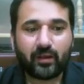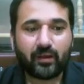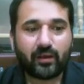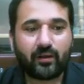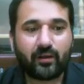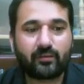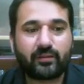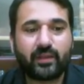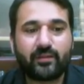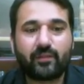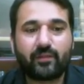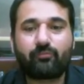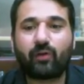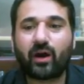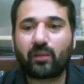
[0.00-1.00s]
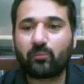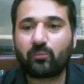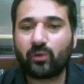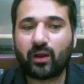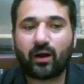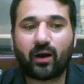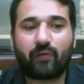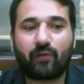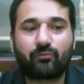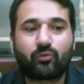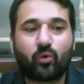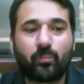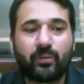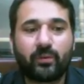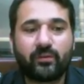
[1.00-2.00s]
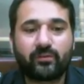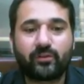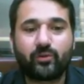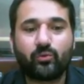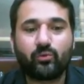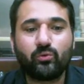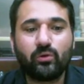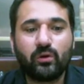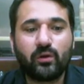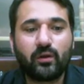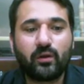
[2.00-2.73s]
there is a formula of Tobin's Q.